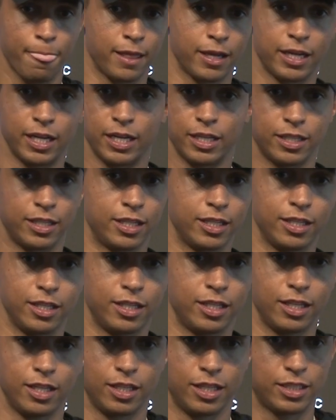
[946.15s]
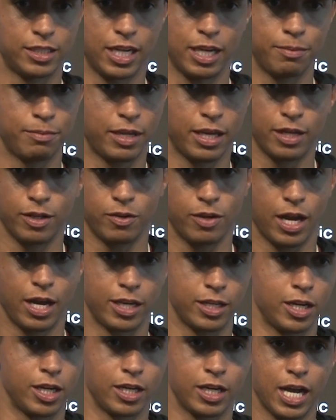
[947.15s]
Again, the, the, the same thing. You got
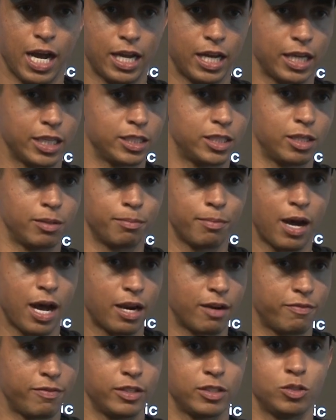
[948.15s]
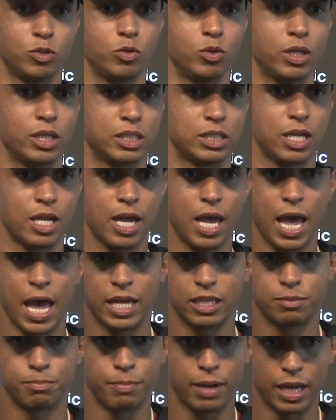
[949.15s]
a young guy like Jim Bonifas who has
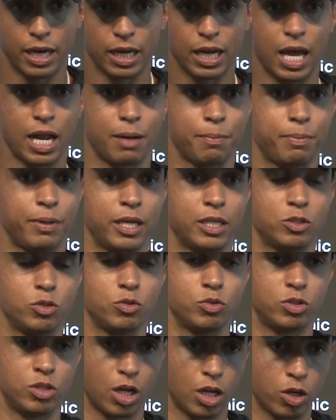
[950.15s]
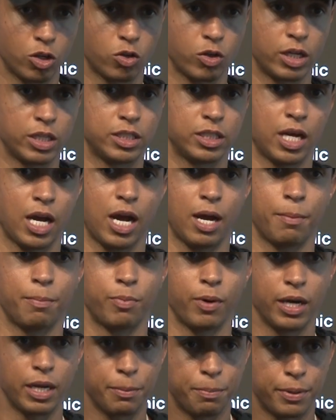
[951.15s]
has made a lot of plays, who's done a great job.
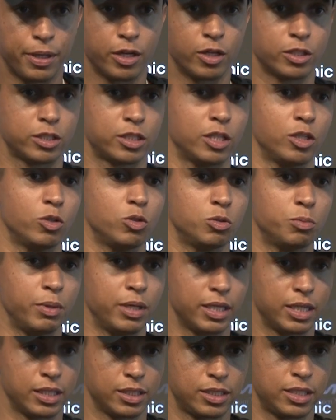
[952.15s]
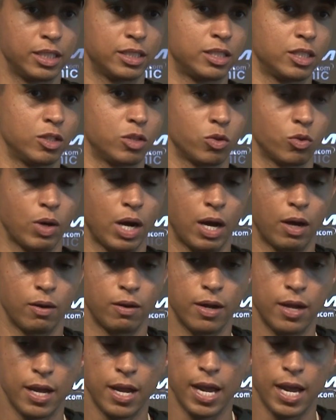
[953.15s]
Brady Petersen, who's been consistent throughout.